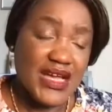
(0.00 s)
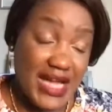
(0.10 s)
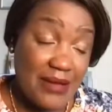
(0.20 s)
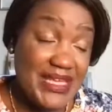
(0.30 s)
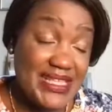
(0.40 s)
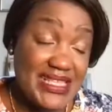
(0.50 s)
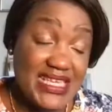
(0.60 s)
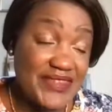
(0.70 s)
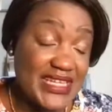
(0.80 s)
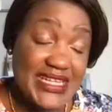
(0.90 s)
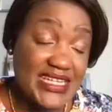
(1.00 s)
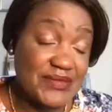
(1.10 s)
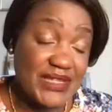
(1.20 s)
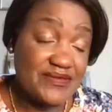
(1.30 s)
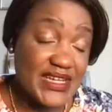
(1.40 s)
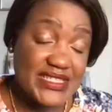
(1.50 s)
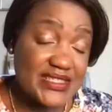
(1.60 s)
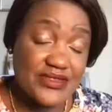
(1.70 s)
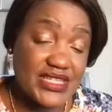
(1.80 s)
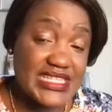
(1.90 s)
I mean, even in Edinburgh University,
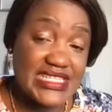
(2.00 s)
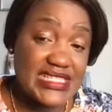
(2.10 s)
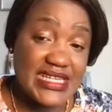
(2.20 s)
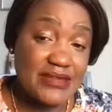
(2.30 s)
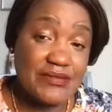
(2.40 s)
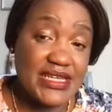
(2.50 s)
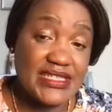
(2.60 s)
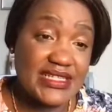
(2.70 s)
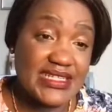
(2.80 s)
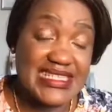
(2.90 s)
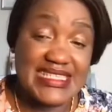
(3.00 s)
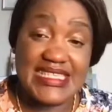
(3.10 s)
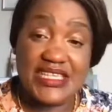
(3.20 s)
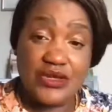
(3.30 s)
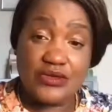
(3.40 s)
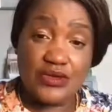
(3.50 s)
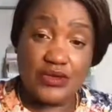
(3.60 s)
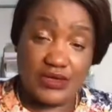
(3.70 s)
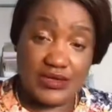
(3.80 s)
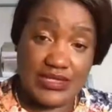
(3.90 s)
you can see that immediately. Senior
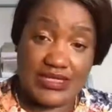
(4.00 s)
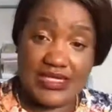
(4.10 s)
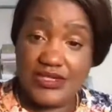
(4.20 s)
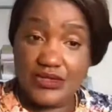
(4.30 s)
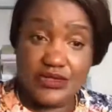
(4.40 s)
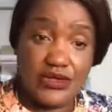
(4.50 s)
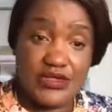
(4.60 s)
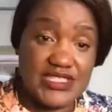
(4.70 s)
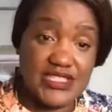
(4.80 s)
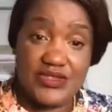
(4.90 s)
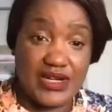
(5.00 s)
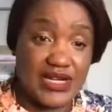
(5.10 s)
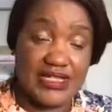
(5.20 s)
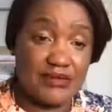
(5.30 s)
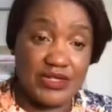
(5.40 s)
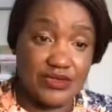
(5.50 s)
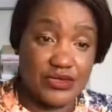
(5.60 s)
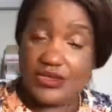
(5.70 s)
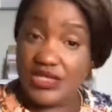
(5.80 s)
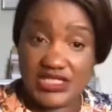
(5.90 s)
role, senior academic role.
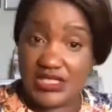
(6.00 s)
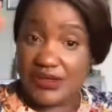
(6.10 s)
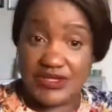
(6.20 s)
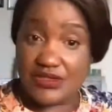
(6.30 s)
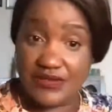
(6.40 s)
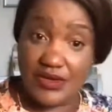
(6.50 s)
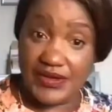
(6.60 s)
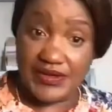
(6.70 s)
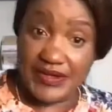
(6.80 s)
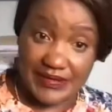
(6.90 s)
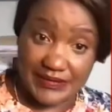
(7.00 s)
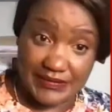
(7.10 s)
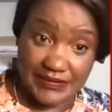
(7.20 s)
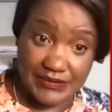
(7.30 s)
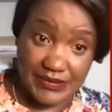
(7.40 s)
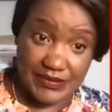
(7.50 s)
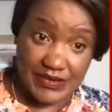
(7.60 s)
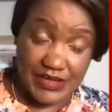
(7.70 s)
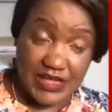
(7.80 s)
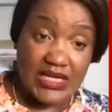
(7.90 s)
You don't see person of color there.
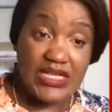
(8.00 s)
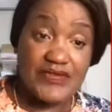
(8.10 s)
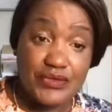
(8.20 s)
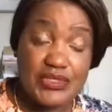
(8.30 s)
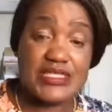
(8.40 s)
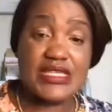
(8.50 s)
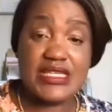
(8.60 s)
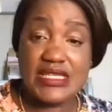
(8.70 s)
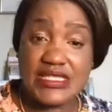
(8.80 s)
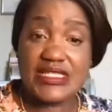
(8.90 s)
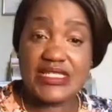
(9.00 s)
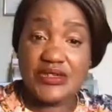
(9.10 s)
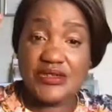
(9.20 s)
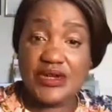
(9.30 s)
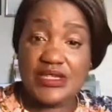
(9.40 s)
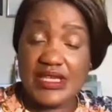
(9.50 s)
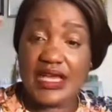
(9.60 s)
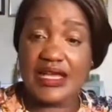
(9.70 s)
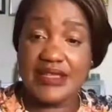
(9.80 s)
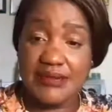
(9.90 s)
If you see senior role in the
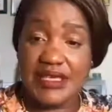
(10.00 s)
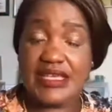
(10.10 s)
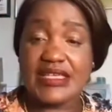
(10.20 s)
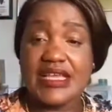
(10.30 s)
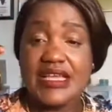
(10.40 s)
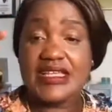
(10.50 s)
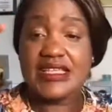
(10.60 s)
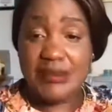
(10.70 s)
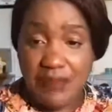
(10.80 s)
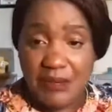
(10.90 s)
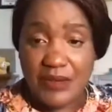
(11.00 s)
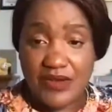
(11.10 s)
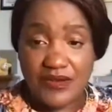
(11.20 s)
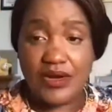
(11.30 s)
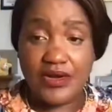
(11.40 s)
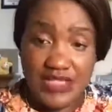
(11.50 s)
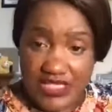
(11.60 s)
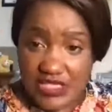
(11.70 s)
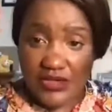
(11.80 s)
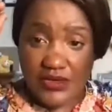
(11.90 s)
academic, the people of color on the
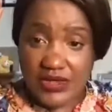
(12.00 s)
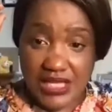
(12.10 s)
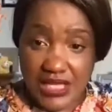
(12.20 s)
senior role,